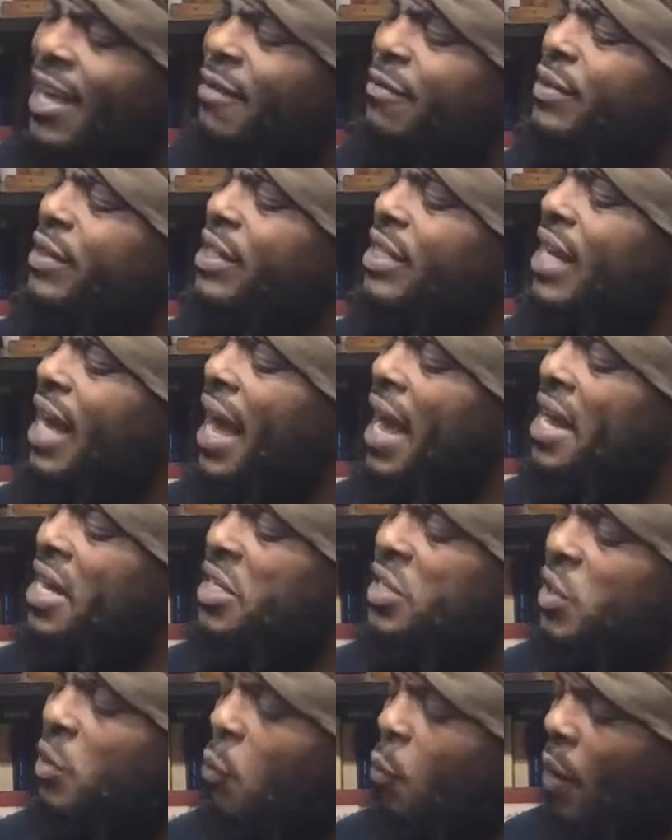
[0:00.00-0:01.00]
she
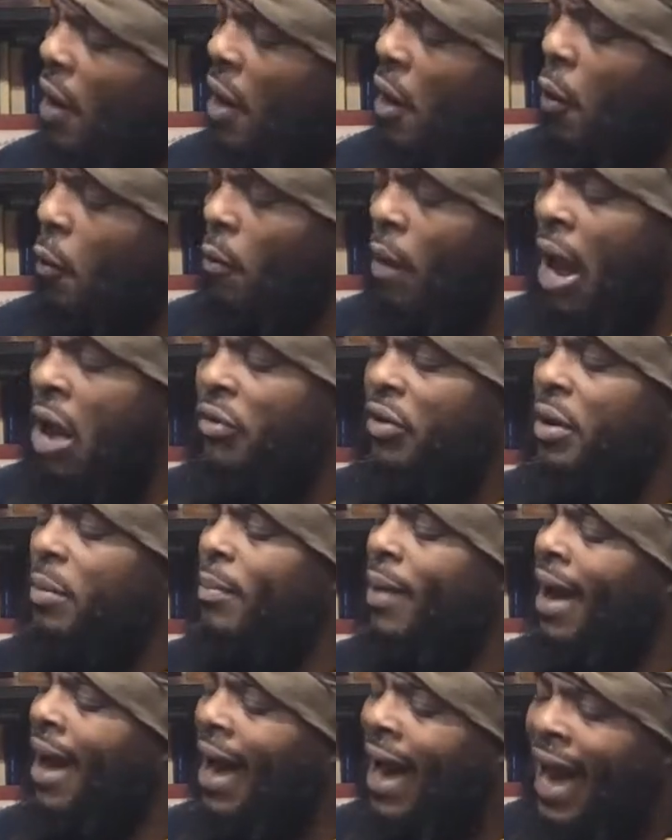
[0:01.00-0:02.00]
has a well-rounded
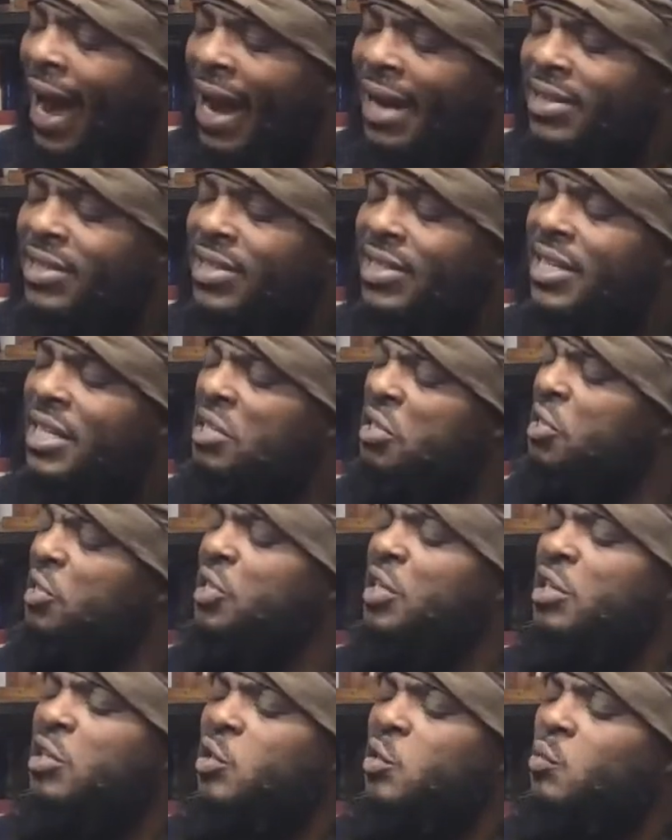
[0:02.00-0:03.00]
behind, she
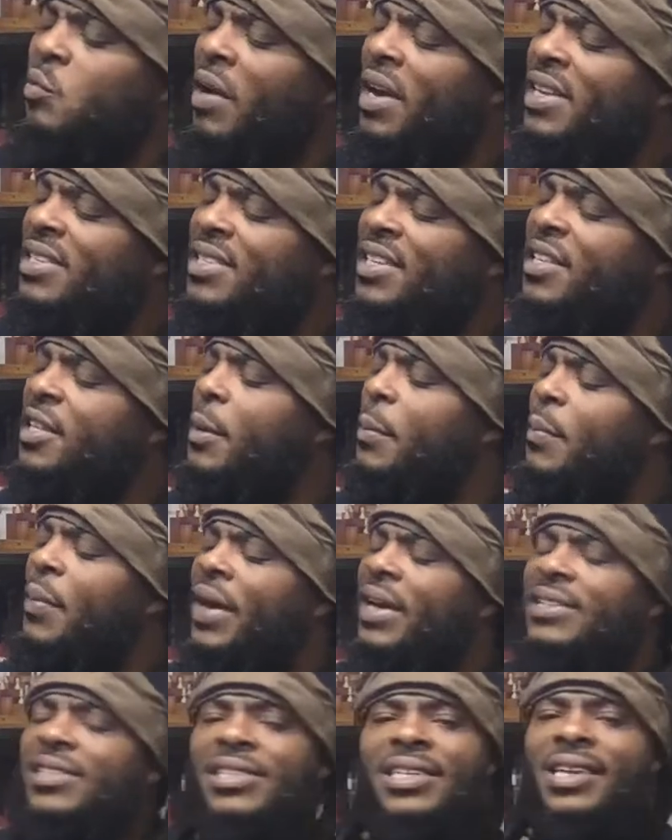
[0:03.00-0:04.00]
accentuates it the
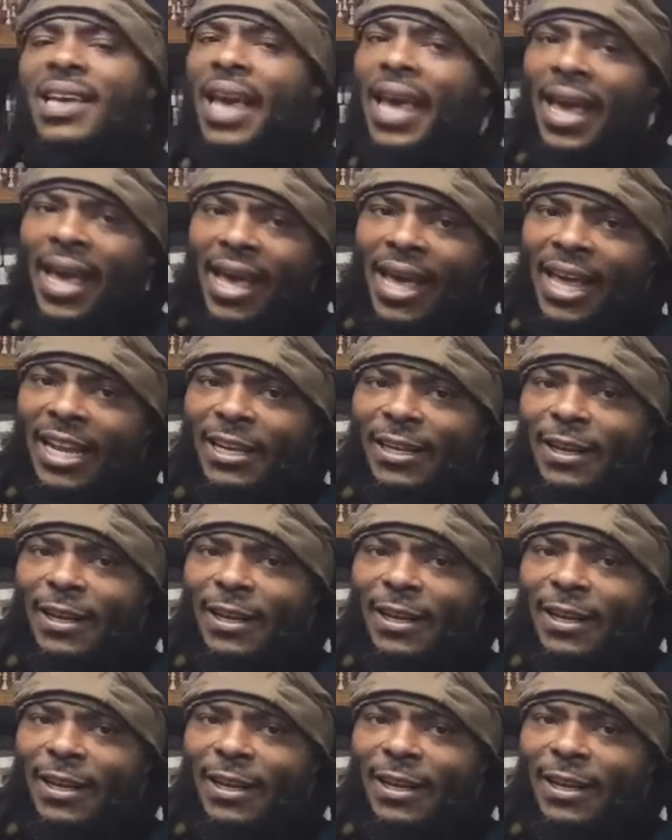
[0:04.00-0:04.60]
best she can.